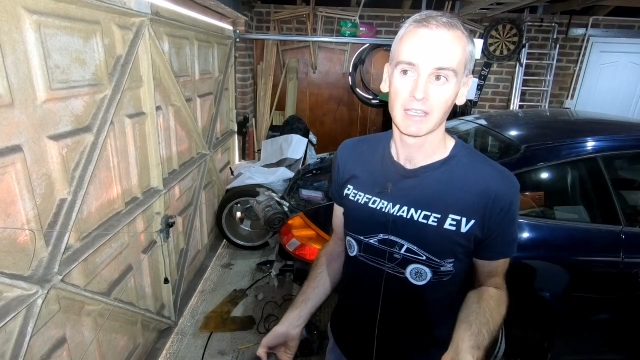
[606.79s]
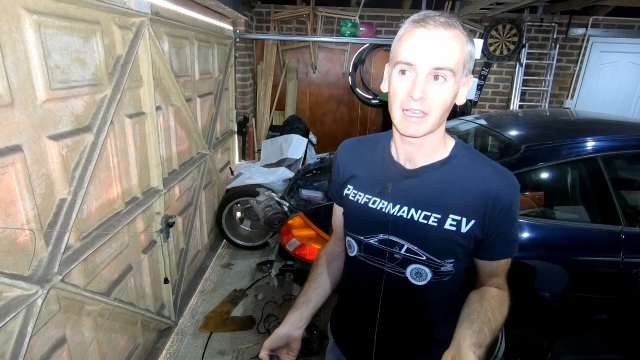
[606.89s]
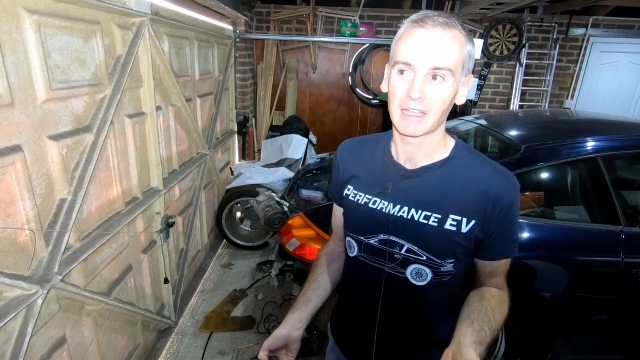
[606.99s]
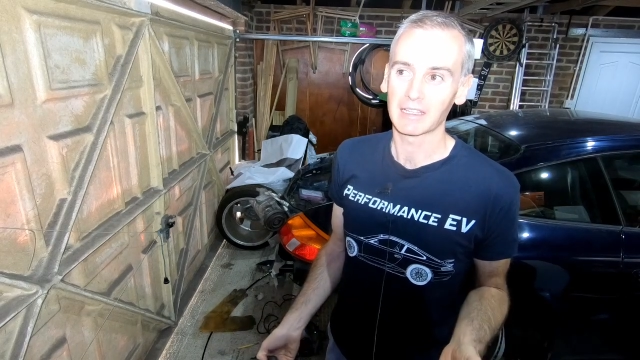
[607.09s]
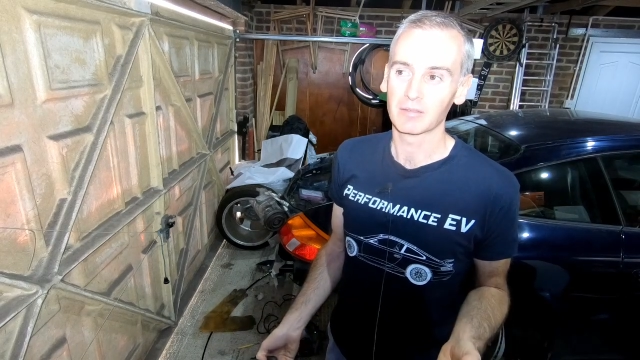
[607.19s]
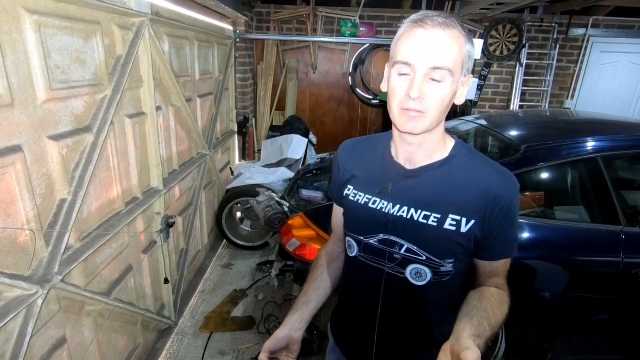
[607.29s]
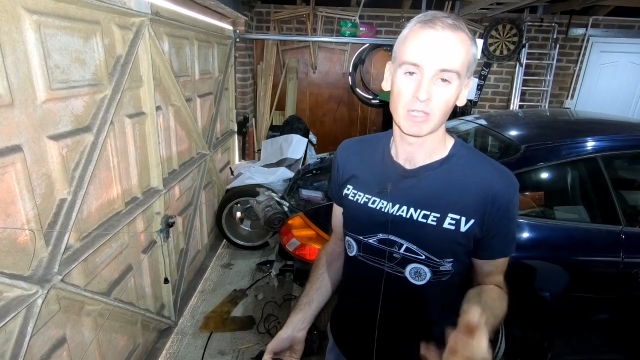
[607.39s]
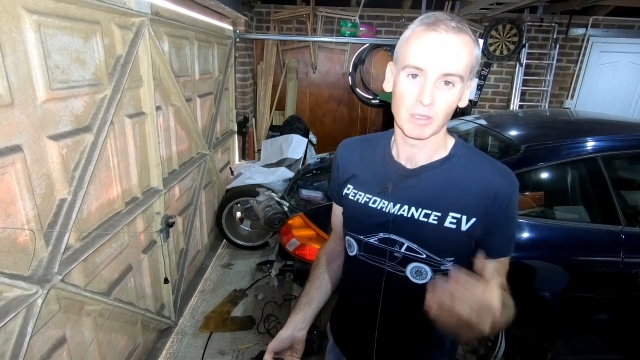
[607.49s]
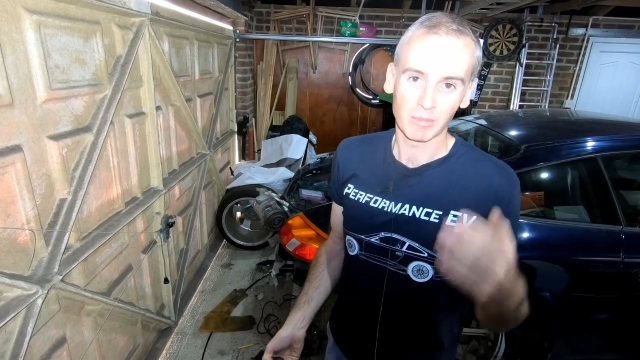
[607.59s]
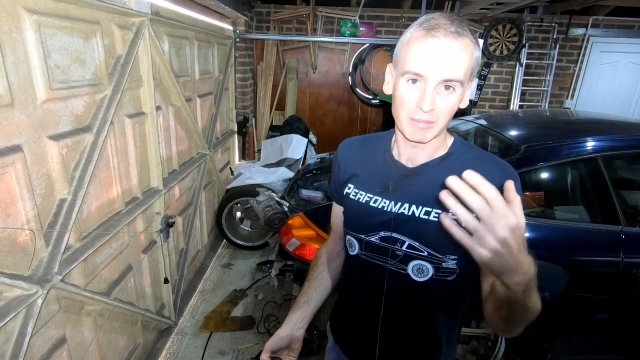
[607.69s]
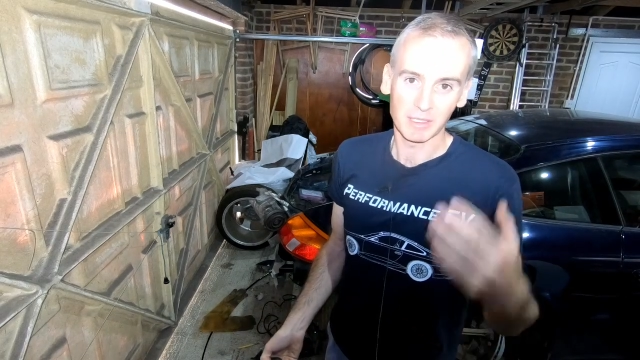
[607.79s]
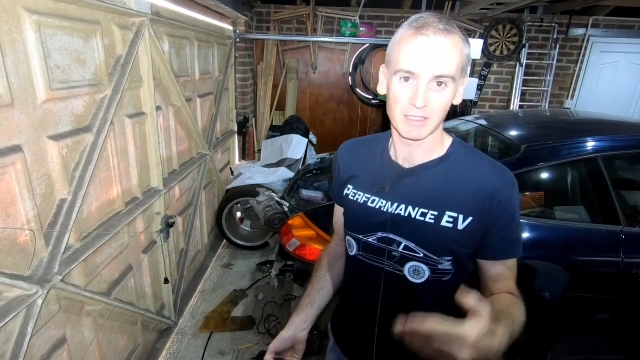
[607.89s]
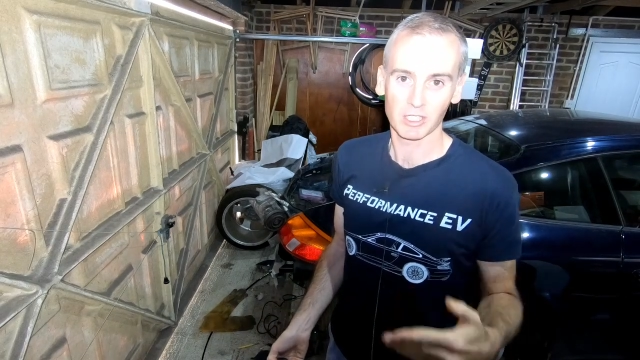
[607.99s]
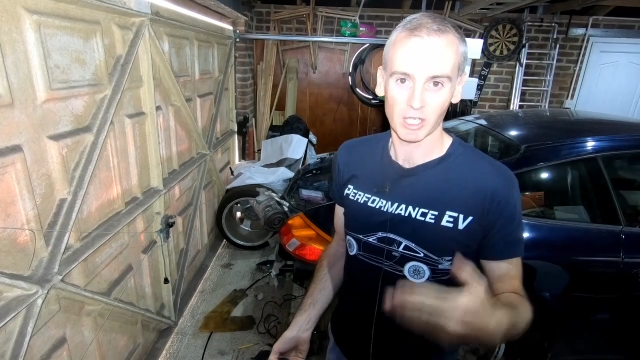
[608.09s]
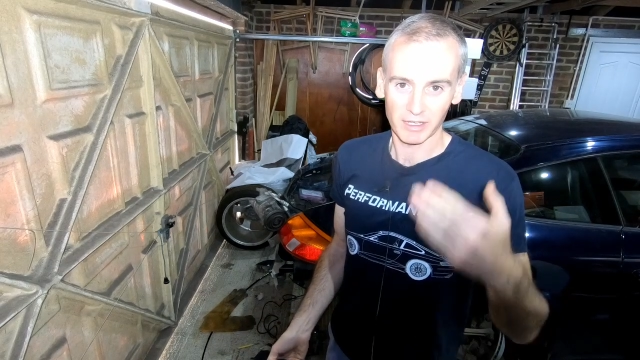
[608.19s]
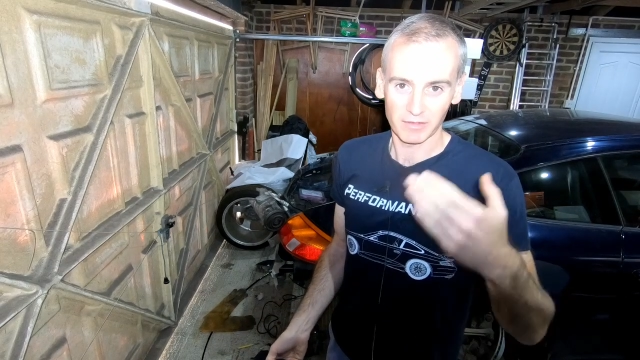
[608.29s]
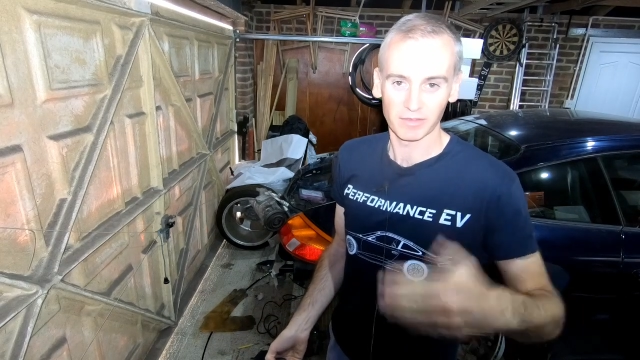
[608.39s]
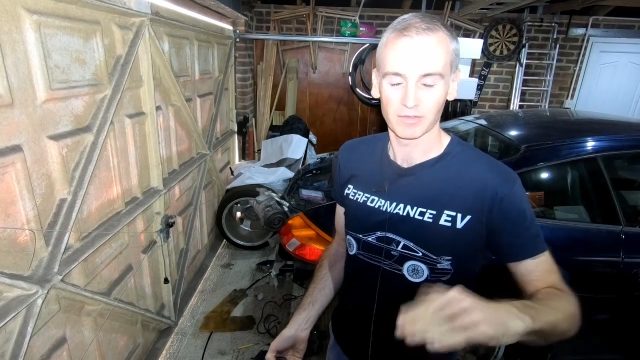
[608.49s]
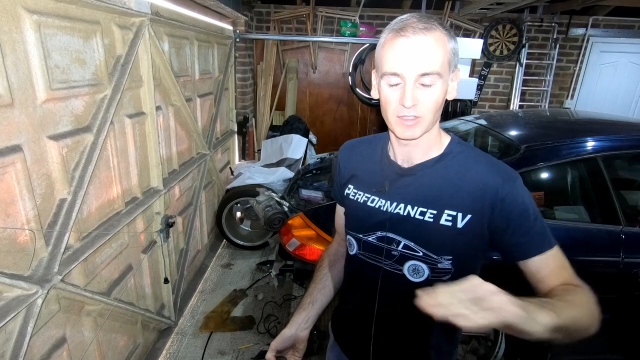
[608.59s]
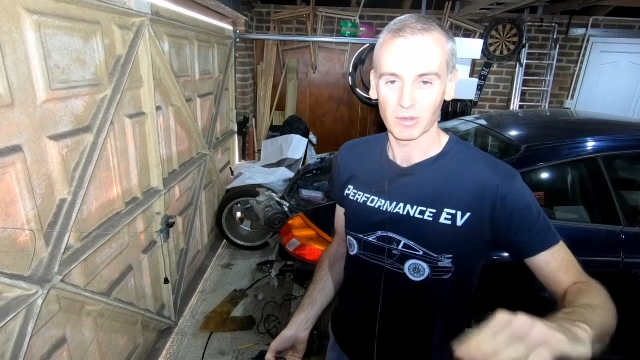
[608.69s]
and you know, maybe shave a
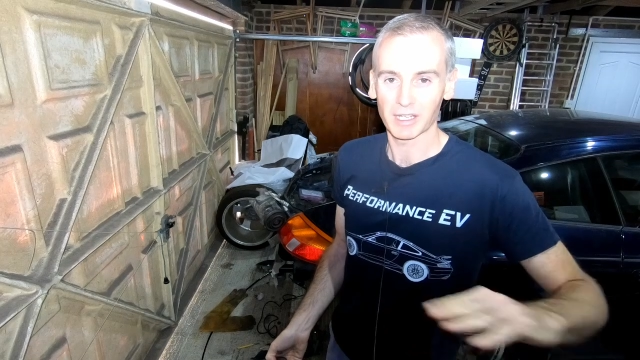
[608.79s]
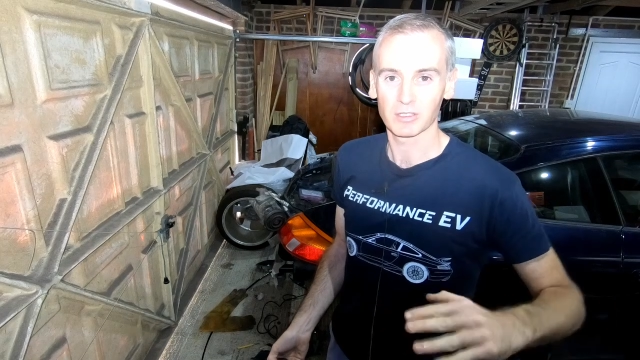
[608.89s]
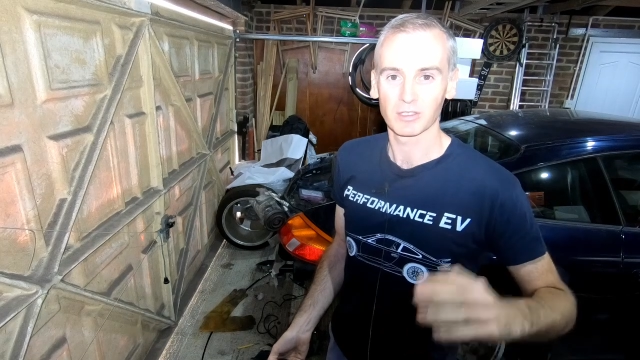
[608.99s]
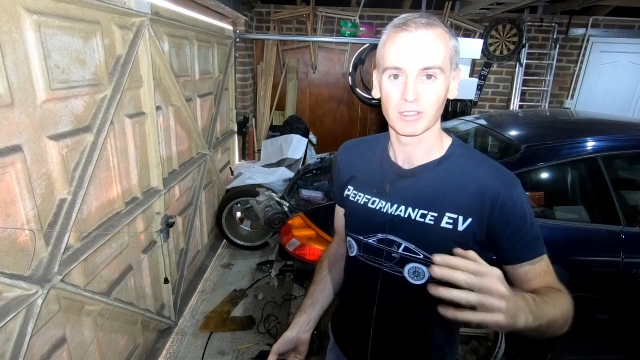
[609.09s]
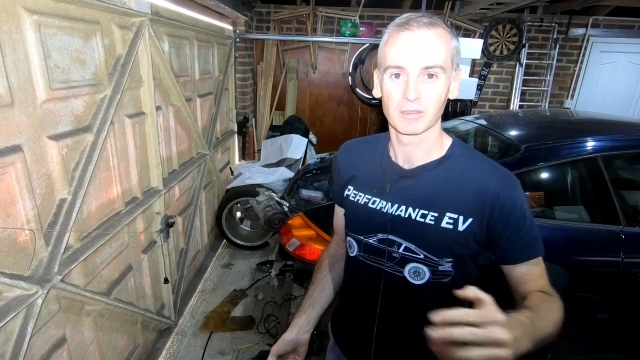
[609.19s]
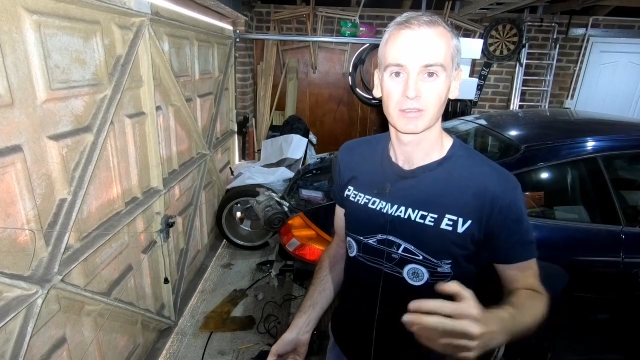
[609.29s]
few extra